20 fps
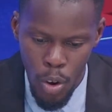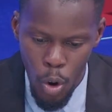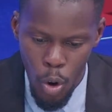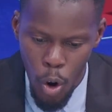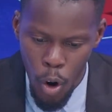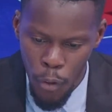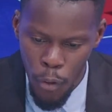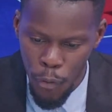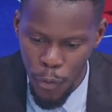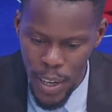
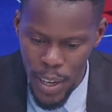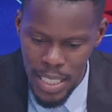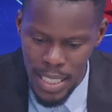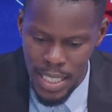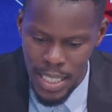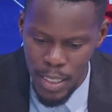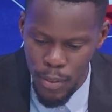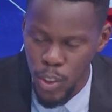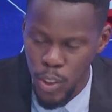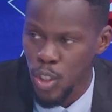
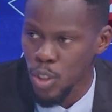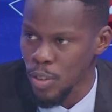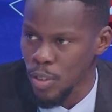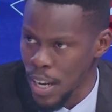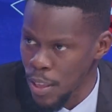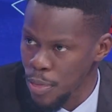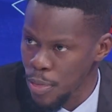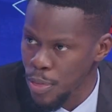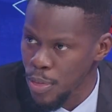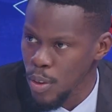offensive
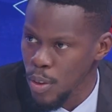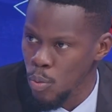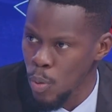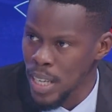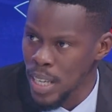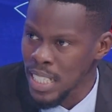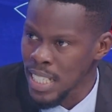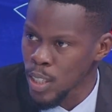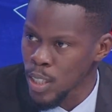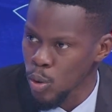strength when
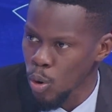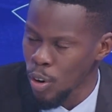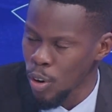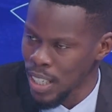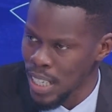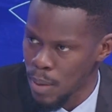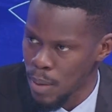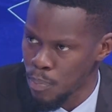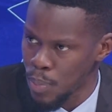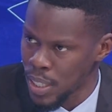he's on
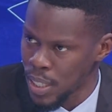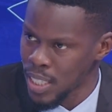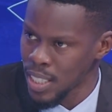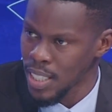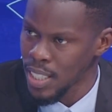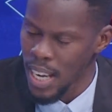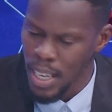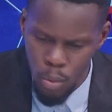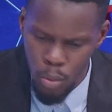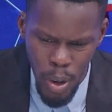the pitch
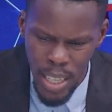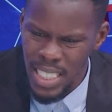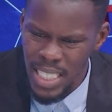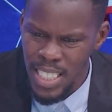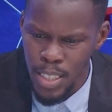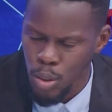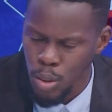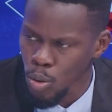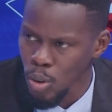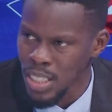and when
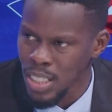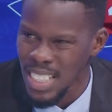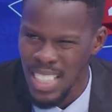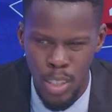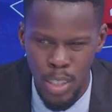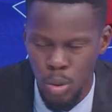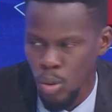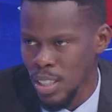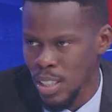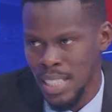he's not is
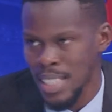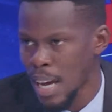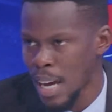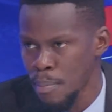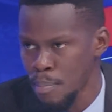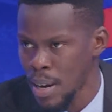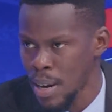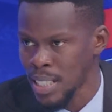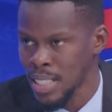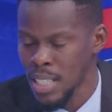not that
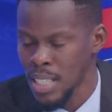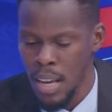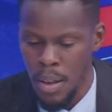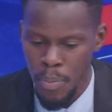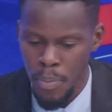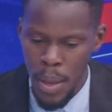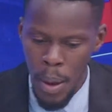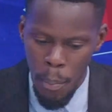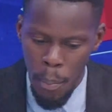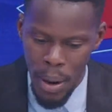much.
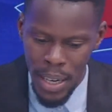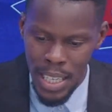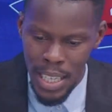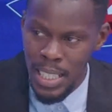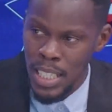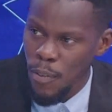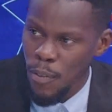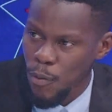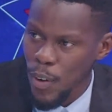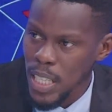But the
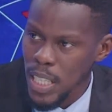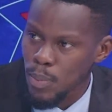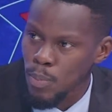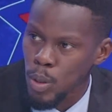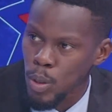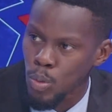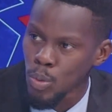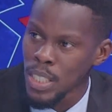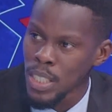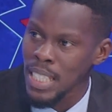difference
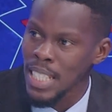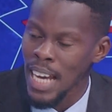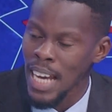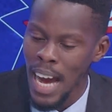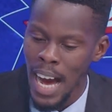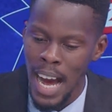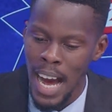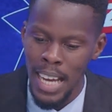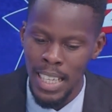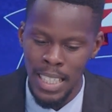between
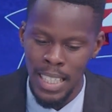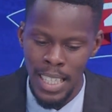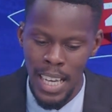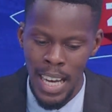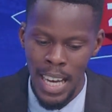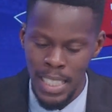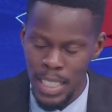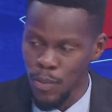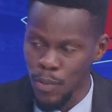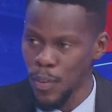their
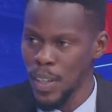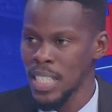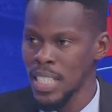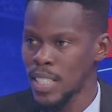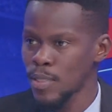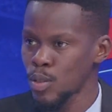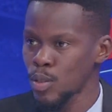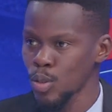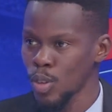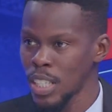
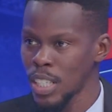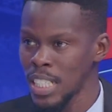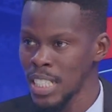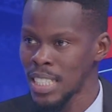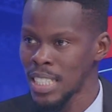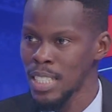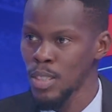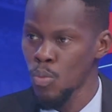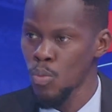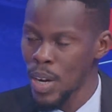defensive
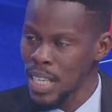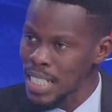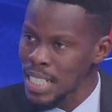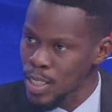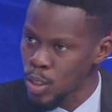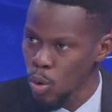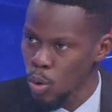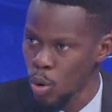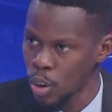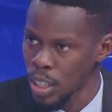solidity when he's
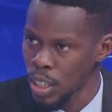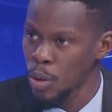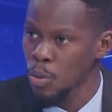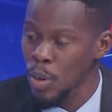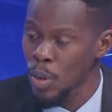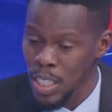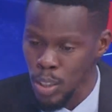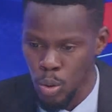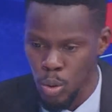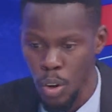on and when
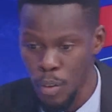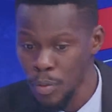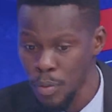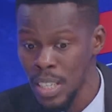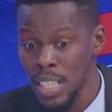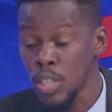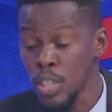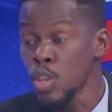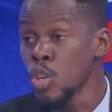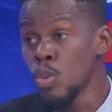he's off
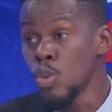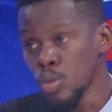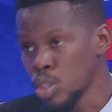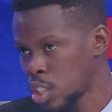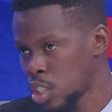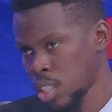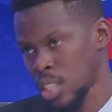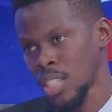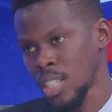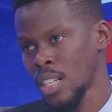is
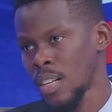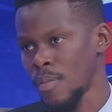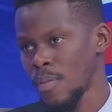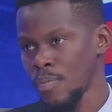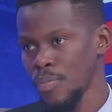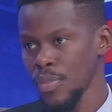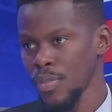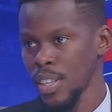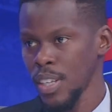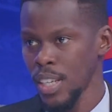huge.
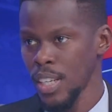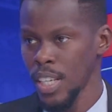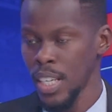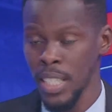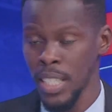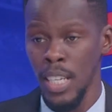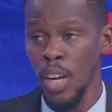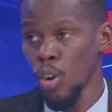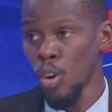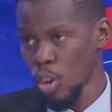It's
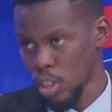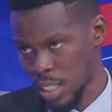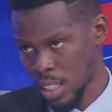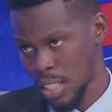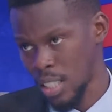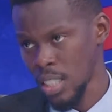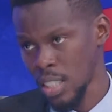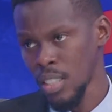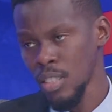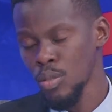a lot.
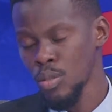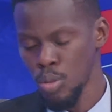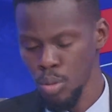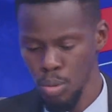So